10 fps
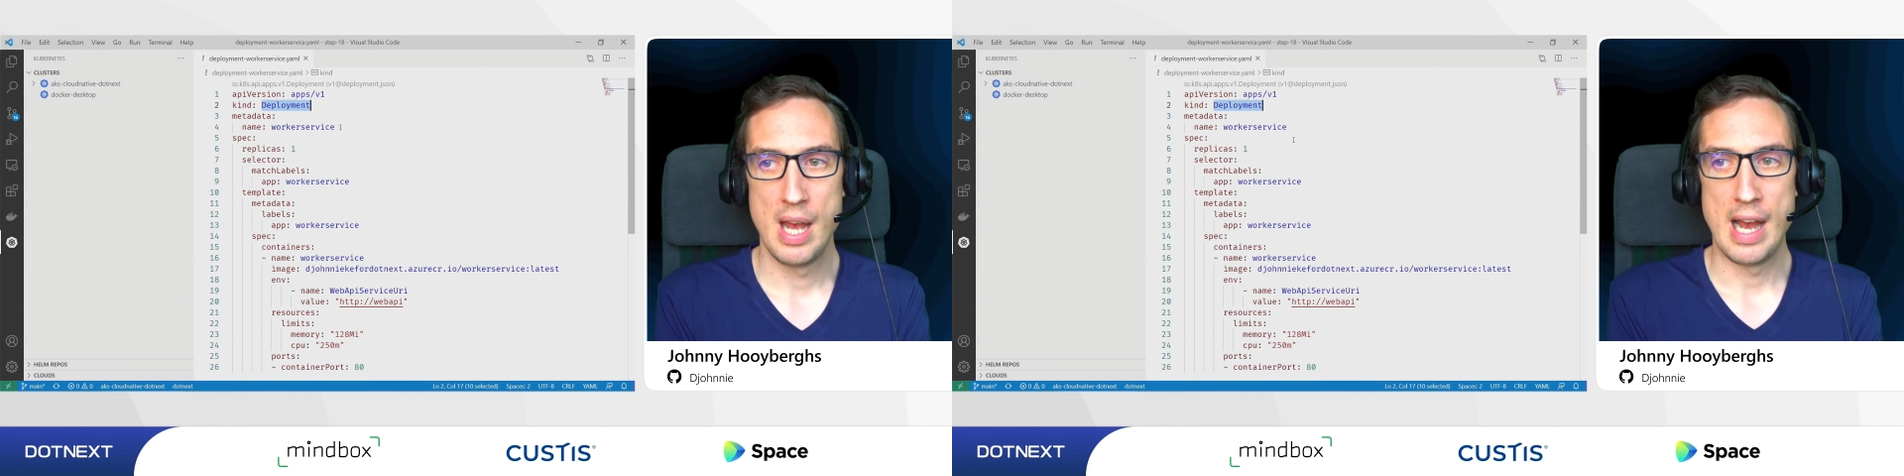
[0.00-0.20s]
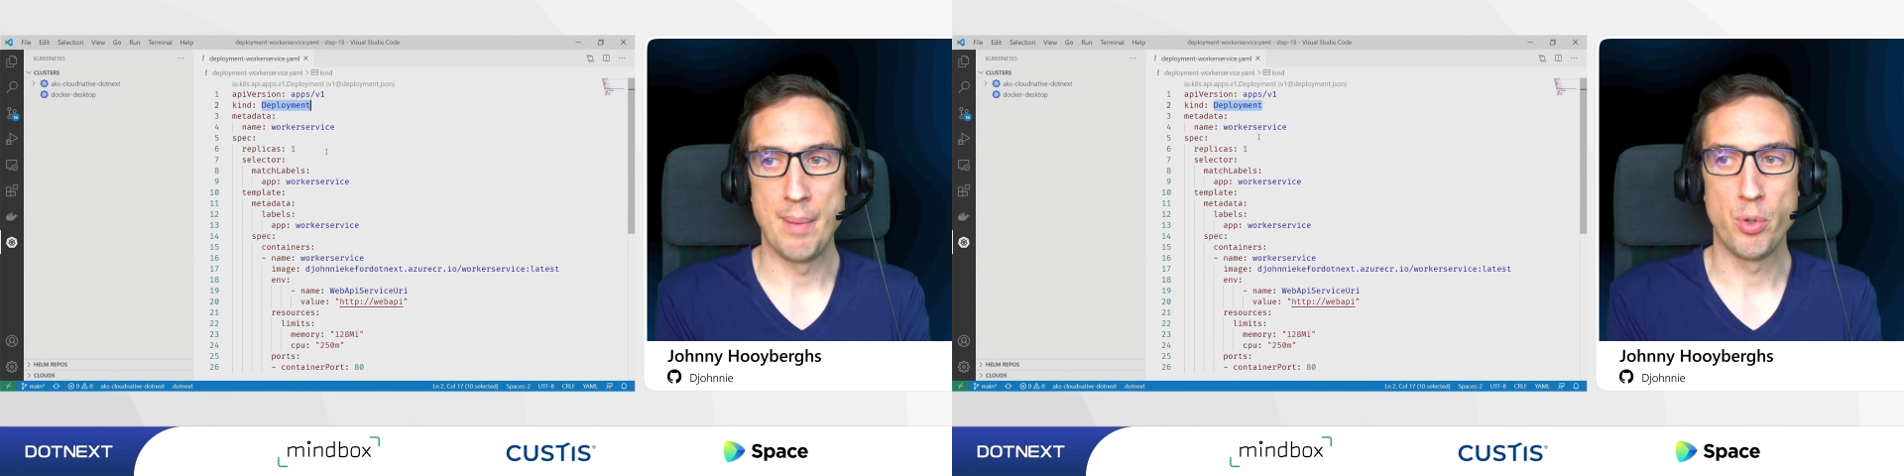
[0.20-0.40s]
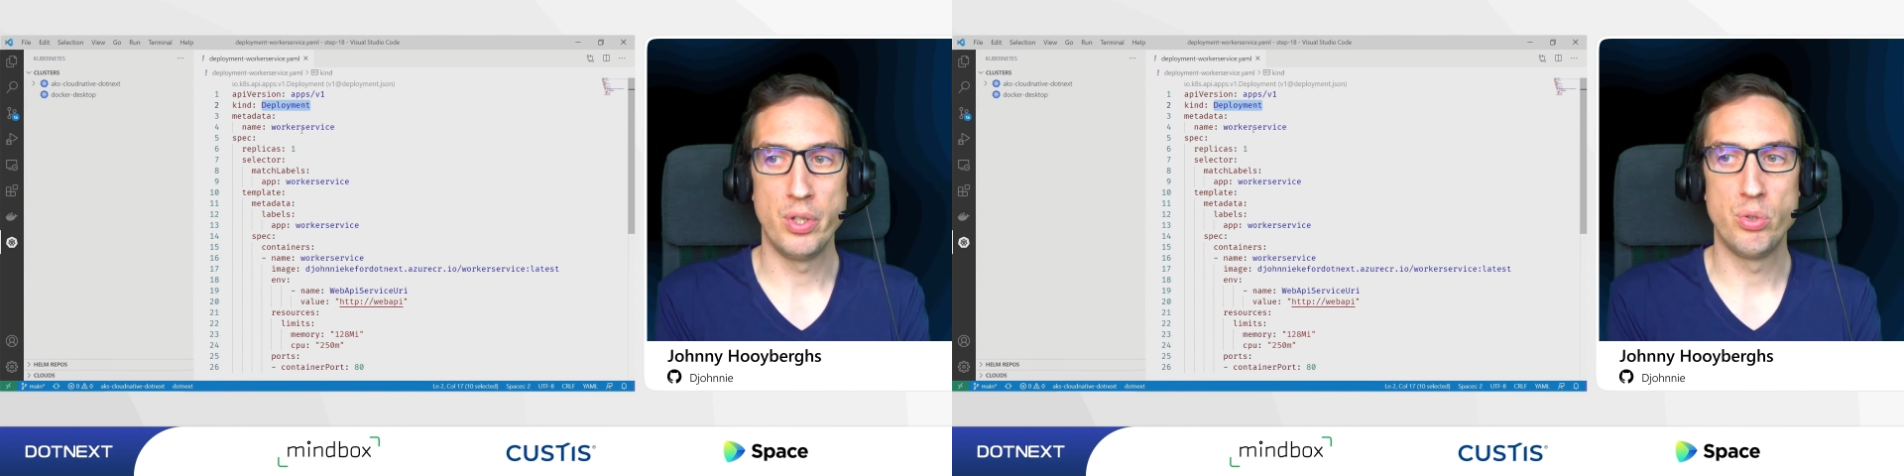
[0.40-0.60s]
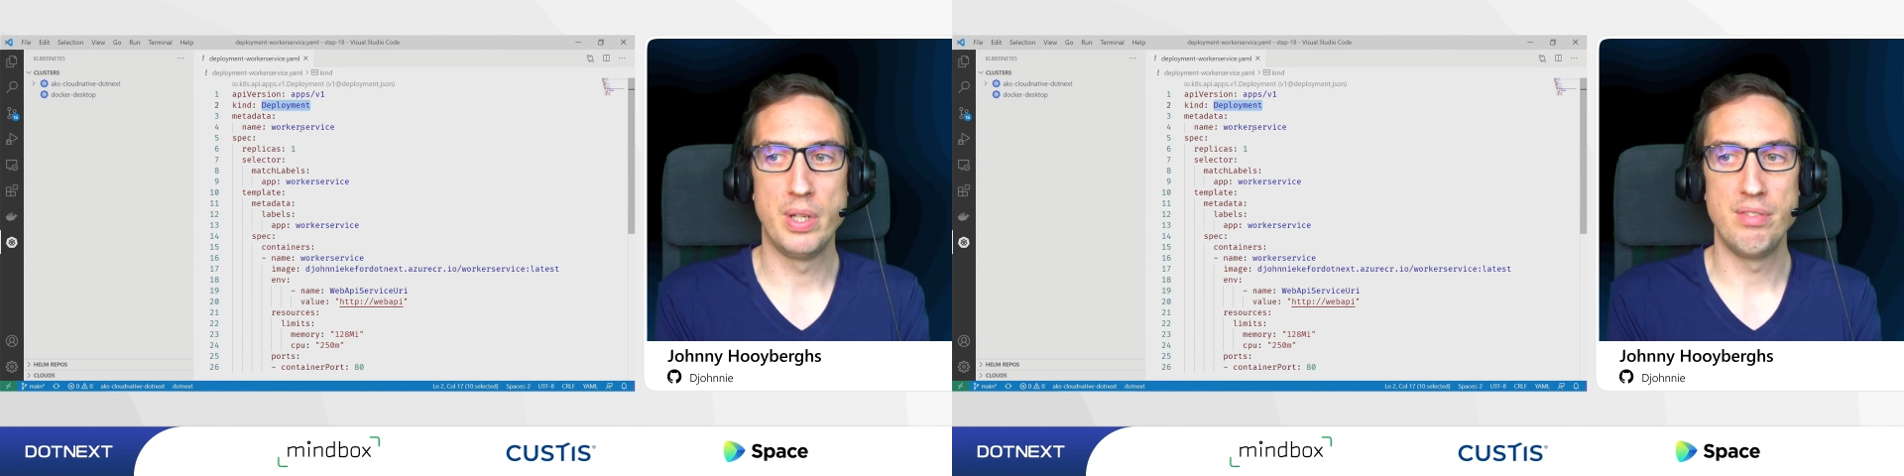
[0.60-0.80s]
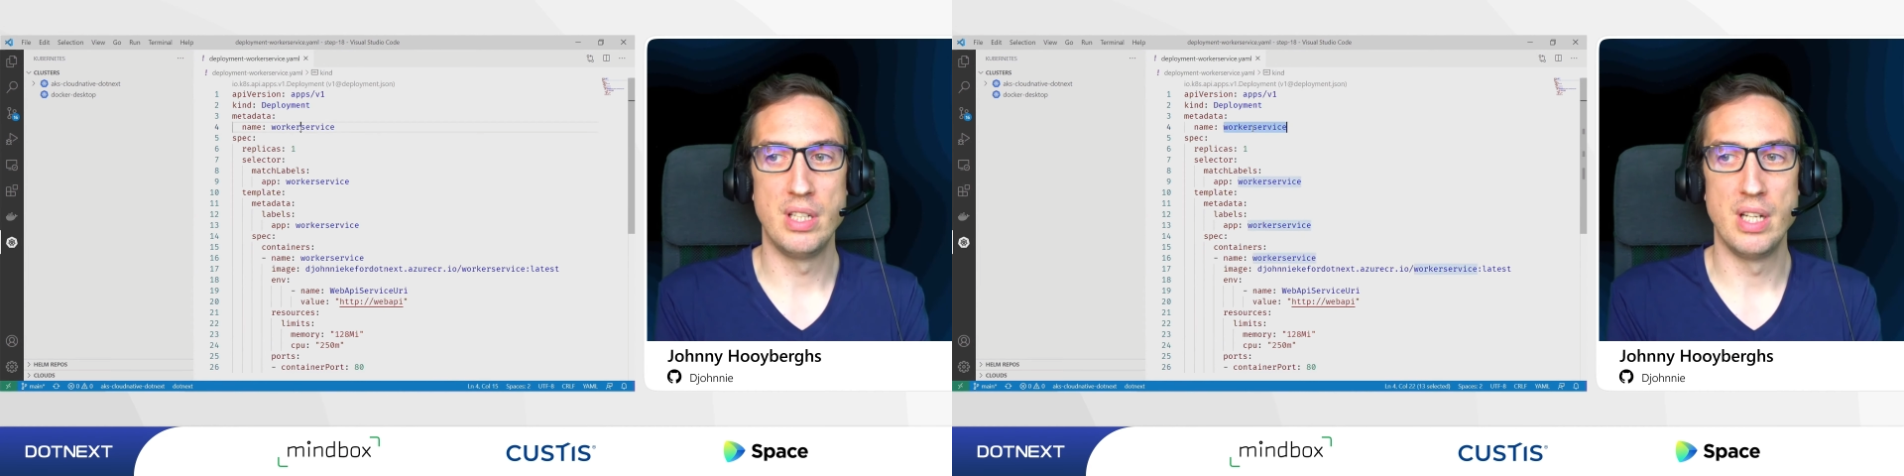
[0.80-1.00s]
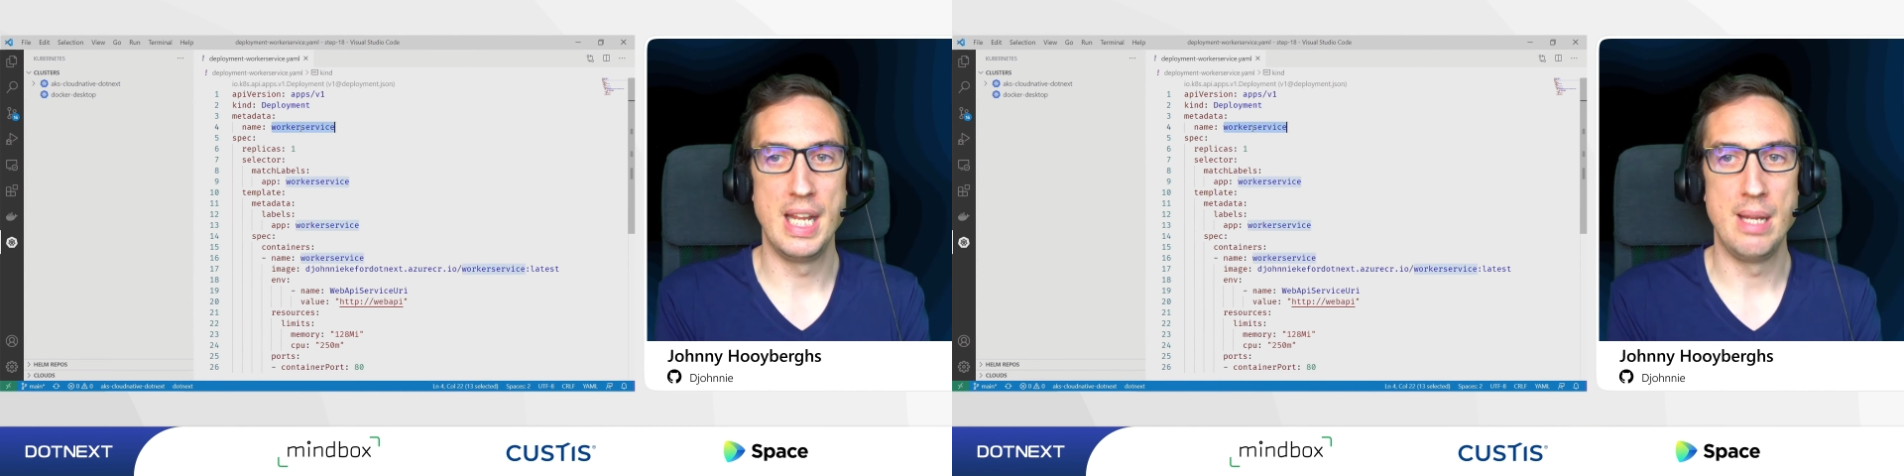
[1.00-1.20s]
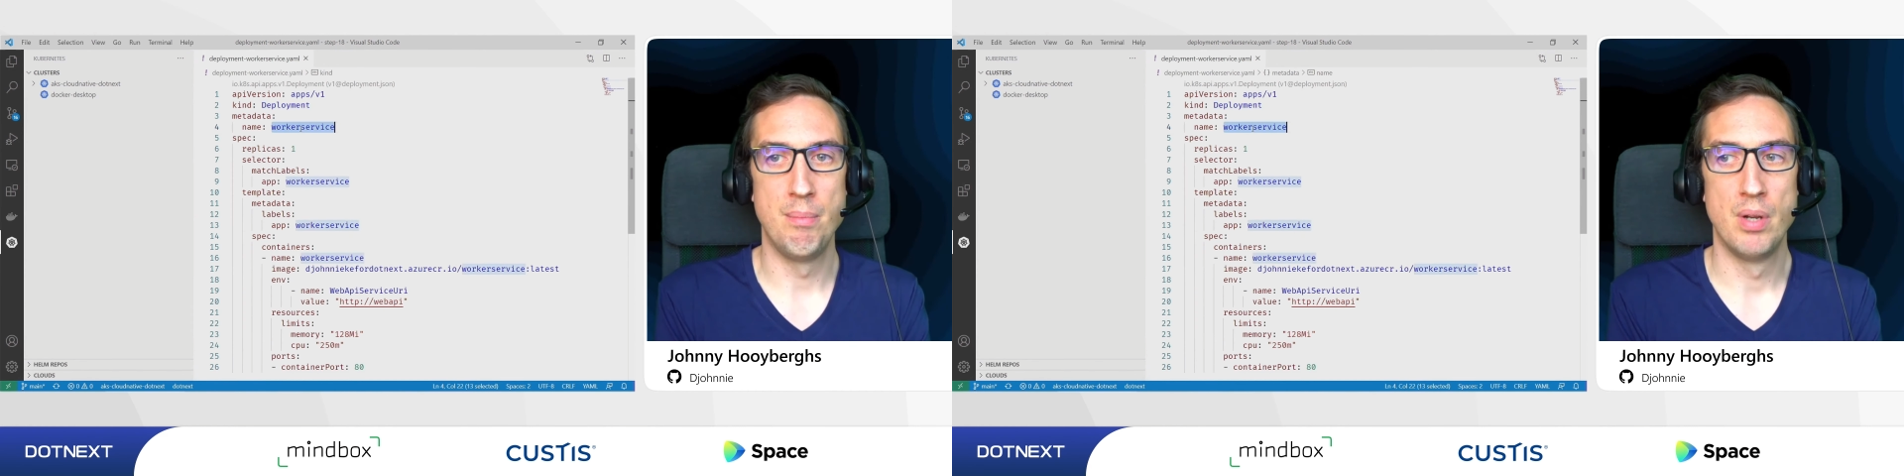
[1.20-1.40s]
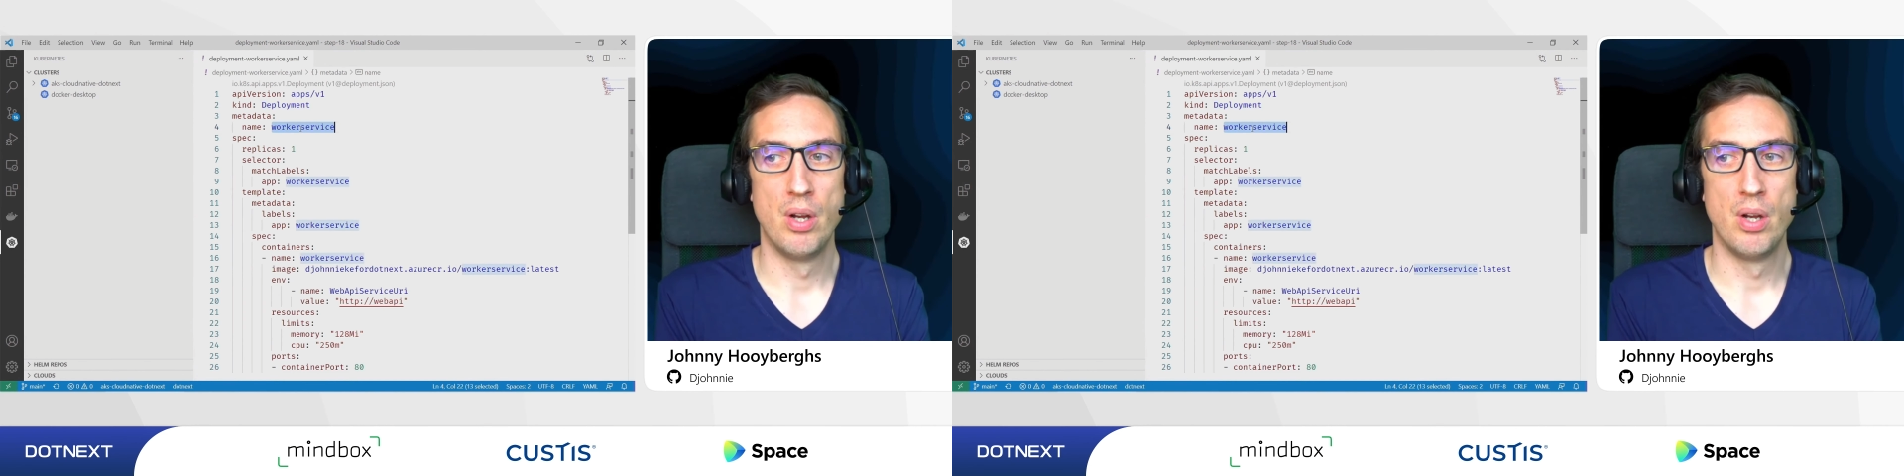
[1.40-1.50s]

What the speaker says: I'm going to give it a name,